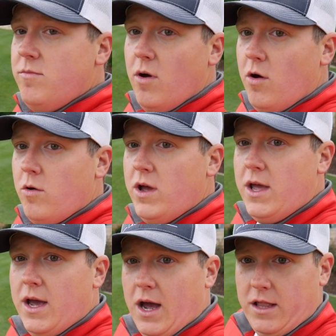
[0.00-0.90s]
you mow
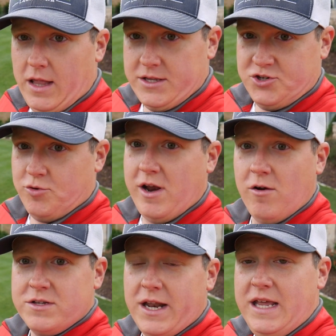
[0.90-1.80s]
a lot
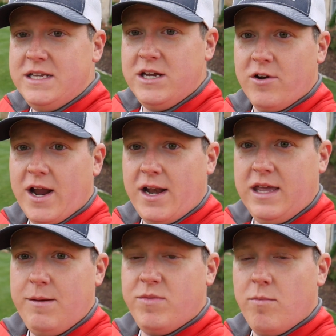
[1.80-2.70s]
straighter. It's a lot easier to kind of
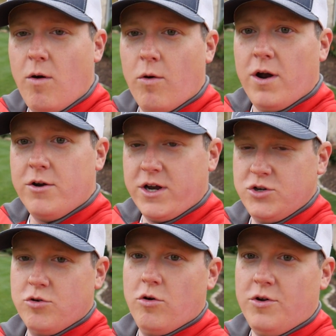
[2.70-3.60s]
keep the mower under
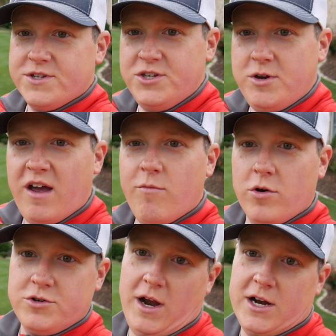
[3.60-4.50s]
control since you have
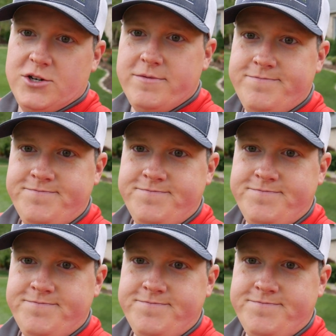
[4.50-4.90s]
more traction.